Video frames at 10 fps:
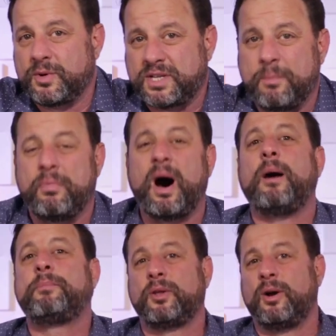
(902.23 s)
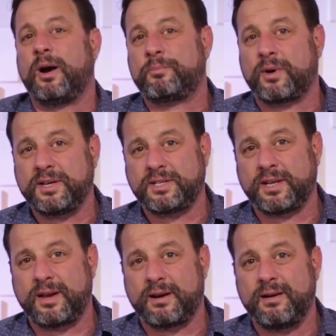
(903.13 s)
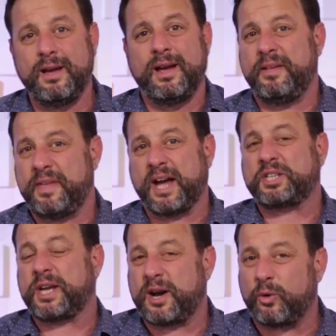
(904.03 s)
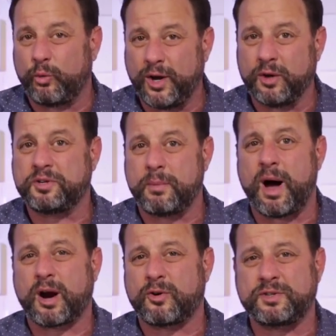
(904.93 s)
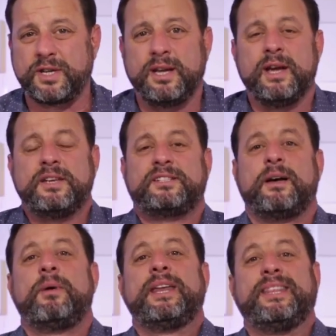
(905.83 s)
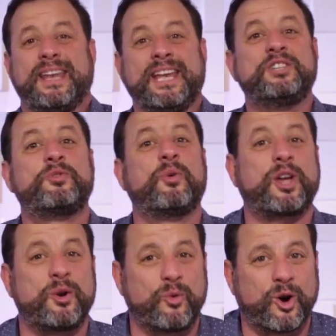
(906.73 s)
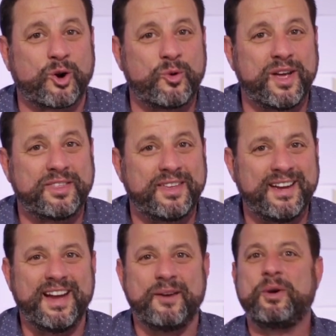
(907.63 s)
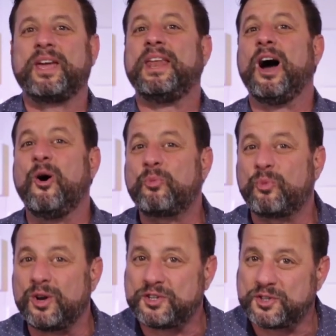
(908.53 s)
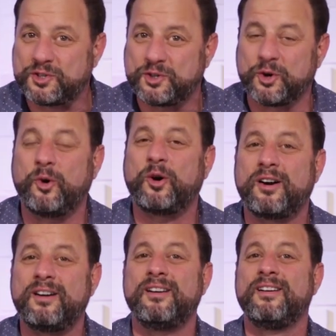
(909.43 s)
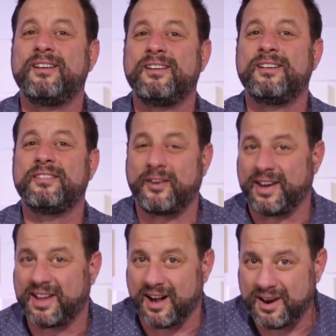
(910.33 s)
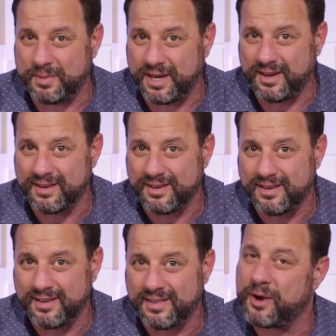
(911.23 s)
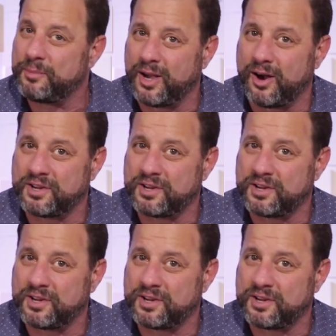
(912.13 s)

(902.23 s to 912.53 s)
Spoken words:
there was a popular uprising there and they actually had a real democracy, somebody that Israel can work with, and we could help restore their economy? That would be